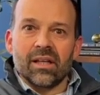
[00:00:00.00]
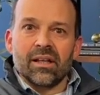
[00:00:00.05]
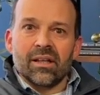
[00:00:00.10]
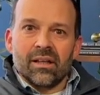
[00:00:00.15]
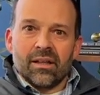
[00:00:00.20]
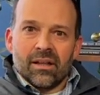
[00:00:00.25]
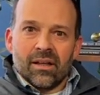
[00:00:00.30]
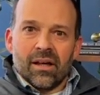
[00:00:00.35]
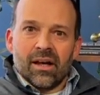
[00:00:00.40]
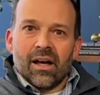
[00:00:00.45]

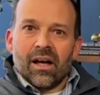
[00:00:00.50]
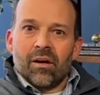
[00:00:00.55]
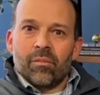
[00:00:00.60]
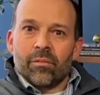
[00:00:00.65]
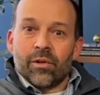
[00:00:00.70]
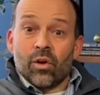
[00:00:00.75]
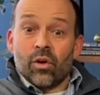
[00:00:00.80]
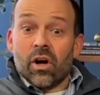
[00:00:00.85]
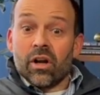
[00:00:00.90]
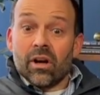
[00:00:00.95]
you
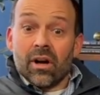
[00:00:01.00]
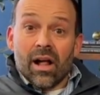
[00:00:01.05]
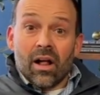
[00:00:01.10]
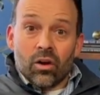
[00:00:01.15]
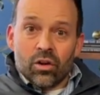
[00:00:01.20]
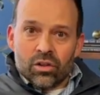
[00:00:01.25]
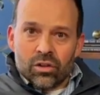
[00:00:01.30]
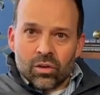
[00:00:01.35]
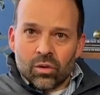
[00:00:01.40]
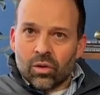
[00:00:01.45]
know,
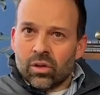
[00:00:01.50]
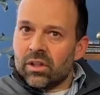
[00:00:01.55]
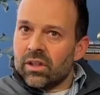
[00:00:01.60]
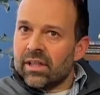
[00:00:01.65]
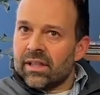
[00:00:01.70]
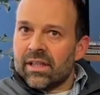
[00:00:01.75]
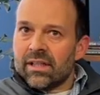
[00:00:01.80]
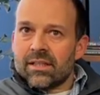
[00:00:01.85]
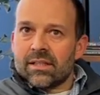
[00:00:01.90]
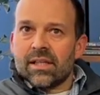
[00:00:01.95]
$100 locally,
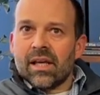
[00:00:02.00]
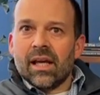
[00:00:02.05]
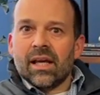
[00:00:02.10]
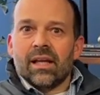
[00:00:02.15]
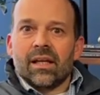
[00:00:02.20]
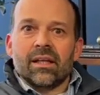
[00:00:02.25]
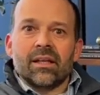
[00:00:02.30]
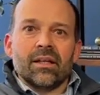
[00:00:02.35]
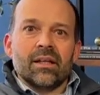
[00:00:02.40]
let's say,